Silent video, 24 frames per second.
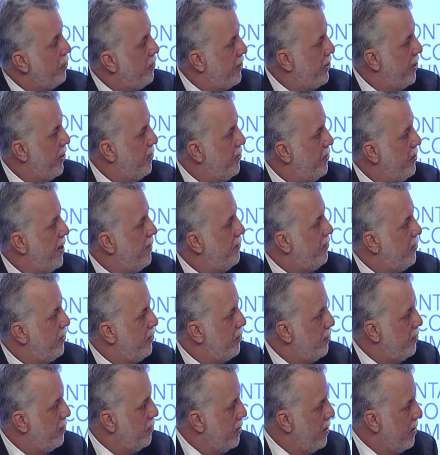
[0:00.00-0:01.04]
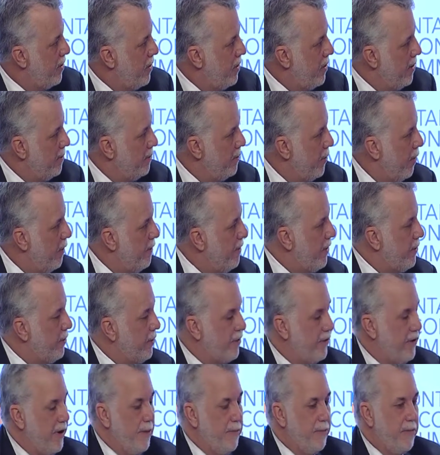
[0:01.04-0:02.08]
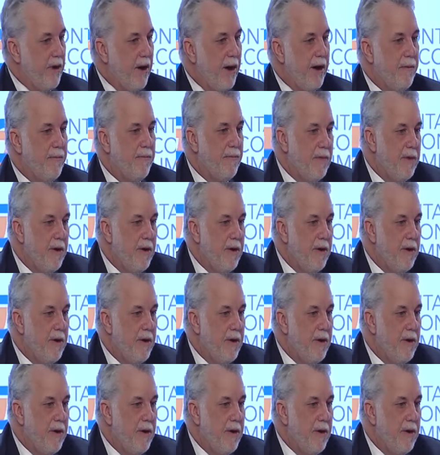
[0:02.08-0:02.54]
the other. You have to do both at the same time.